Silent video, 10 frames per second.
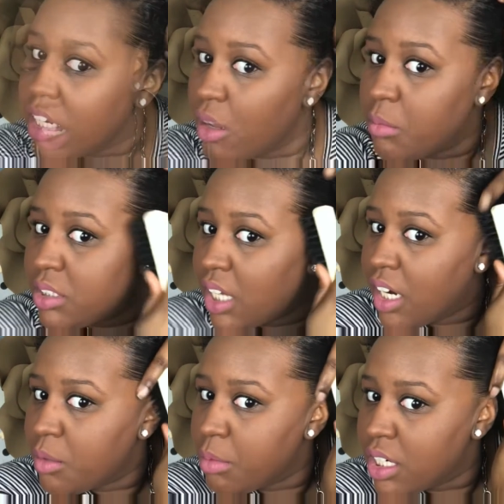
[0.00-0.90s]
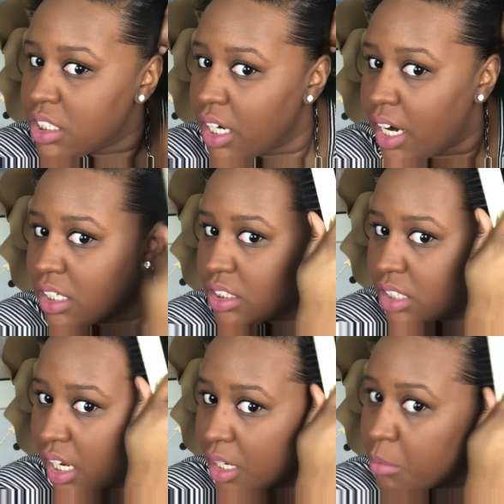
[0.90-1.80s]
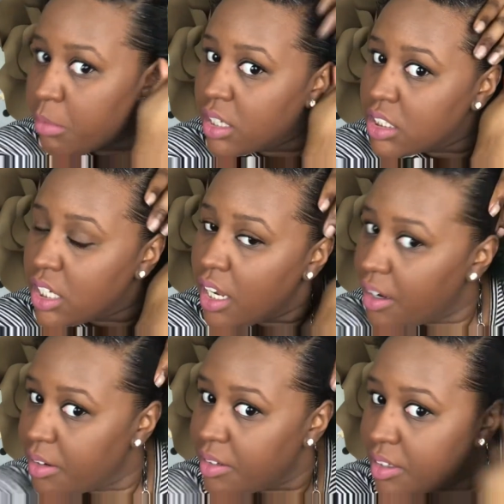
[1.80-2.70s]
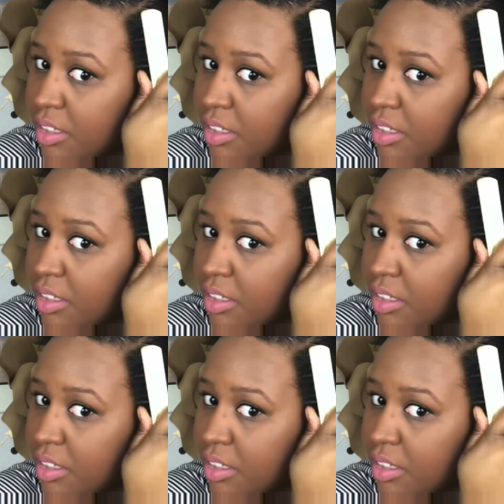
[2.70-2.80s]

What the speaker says: Don't be scared to brush your hair, just take it and brush it down.